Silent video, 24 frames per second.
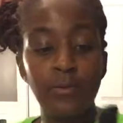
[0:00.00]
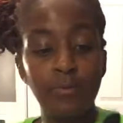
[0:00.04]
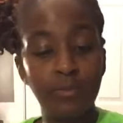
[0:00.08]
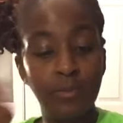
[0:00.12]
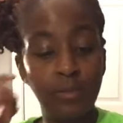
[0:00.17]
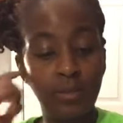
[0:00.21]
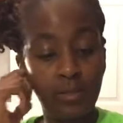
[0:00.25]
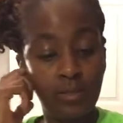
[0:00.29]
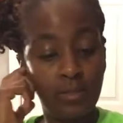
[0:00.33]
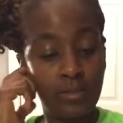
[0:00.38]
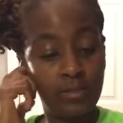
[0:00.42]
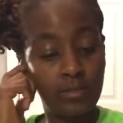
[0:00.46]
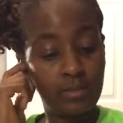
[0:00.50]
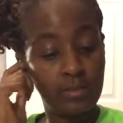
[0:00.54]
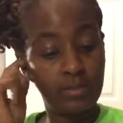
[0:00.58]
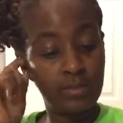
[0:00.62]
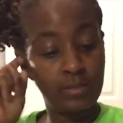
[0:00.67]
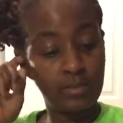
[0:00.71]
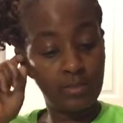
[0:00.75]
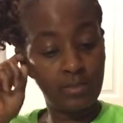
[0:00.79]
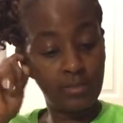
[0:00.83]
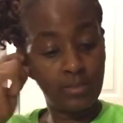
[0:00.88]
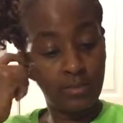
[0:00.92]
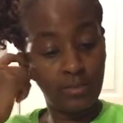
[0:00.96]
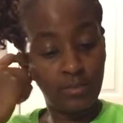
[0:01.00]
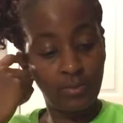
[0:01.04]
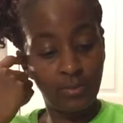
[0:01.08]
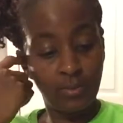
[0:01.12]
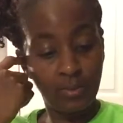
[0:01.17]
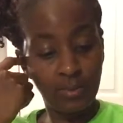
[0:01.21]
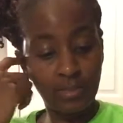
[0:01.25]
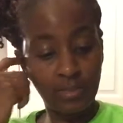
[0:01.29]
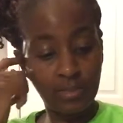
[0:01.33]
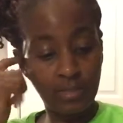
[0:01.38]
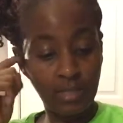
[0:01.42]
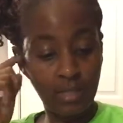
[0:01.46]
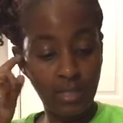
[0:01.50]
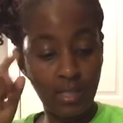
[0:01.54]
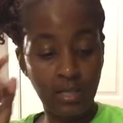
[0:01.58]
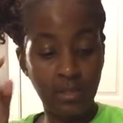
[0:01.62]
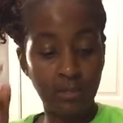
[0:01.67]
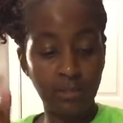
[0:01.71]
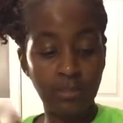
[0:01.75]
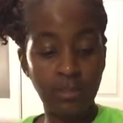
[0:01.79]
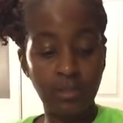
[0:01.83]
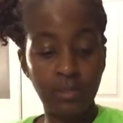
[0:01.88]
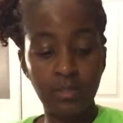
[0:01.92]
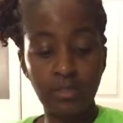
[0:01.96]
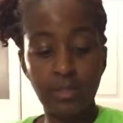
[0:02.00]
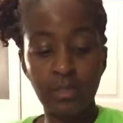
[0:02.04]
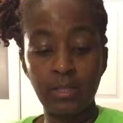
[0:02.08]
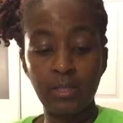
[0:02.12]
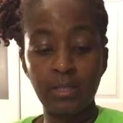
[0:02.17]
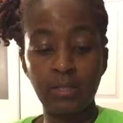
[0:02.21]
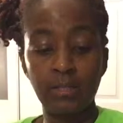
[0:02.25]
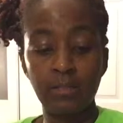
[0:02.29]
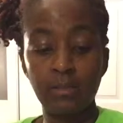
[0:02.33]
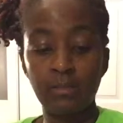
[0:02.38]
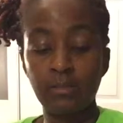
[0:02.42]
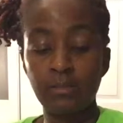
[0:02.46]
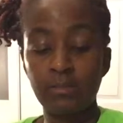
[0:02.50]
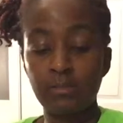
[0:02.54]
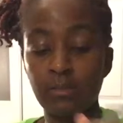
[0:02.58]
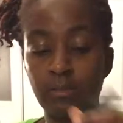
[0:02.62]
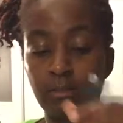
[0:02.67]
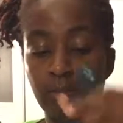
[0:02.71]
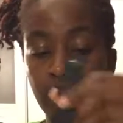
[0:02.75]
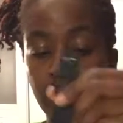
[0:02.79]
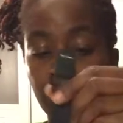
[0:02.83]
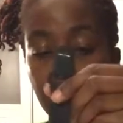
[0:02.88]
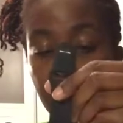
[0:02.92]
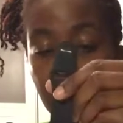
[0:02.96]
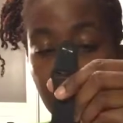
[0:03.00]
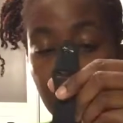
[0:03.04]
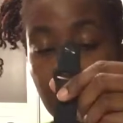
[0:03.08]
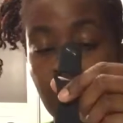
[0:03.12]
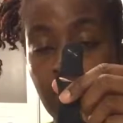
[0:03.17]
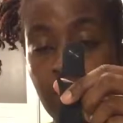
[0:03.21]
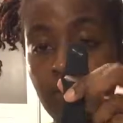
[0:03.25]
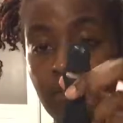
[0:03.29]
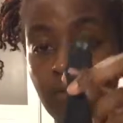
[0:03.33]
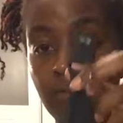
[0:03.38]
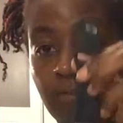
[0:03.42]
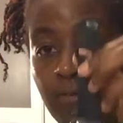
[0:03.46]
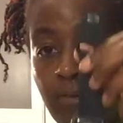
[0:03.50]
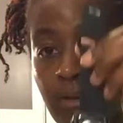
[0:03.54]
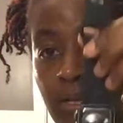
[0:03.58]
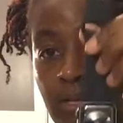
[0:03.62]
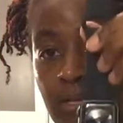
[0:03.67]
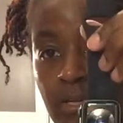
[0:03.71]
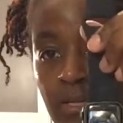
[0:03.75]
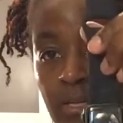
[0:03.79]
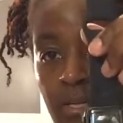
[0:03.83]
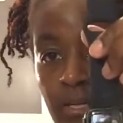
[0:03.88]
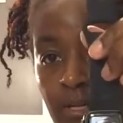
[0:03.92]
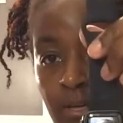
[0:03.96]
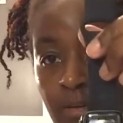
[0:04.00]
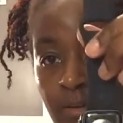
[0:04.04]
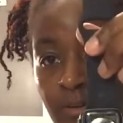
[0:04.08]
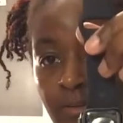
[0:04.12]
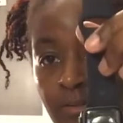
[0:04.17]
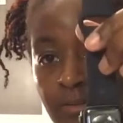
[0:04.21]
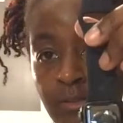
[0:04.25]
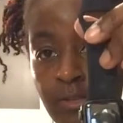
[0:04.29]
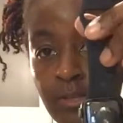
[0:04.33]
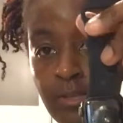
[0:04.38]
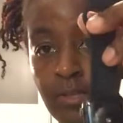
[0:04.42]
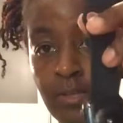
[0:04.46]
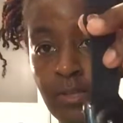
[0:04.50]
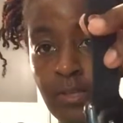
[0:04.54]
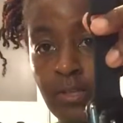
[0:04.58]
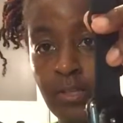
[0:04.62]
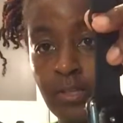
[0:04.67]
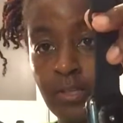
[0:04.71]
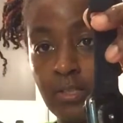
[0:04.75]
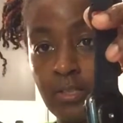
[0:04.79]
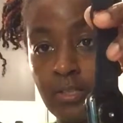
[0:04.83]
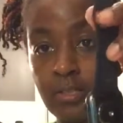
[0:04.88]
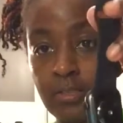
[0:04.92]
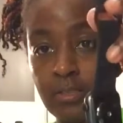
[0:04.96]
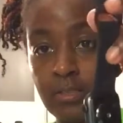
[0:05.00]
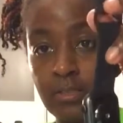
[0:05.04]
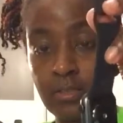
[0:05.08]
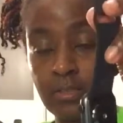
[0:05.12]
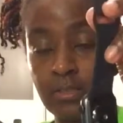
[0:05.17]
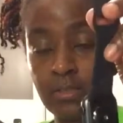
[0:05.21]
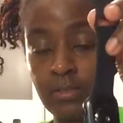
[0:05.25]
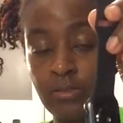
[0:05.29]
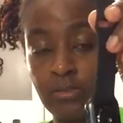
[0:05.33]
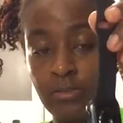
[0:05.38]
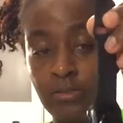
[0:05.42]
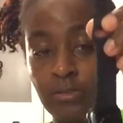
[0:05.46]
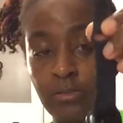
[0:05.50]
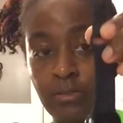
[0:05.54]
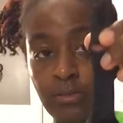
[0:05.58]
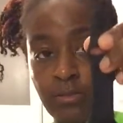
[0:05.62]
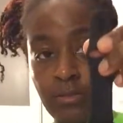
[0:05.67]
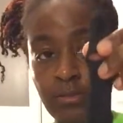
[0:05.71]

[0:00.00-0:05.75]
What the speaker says: But once again, I'm going to end it right here and just doing a